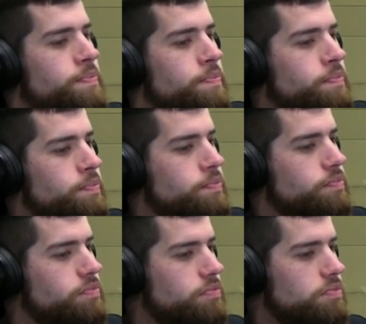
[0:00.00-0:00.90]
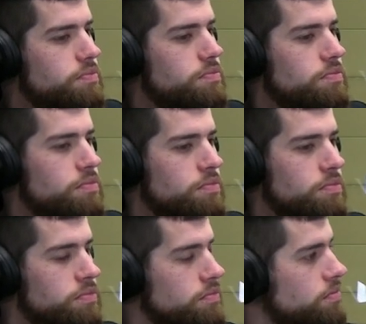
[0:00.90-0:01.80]

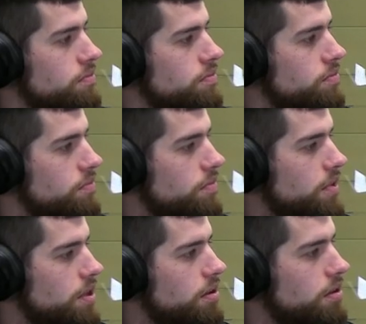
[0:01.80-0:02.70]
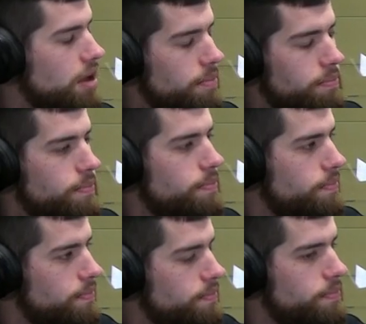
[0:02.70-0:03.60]

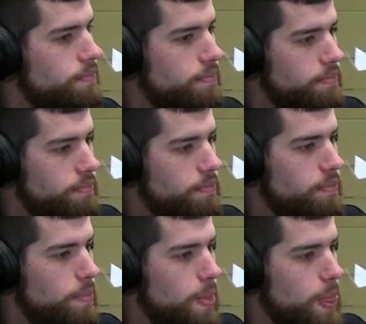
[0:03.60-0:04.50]
[no speech]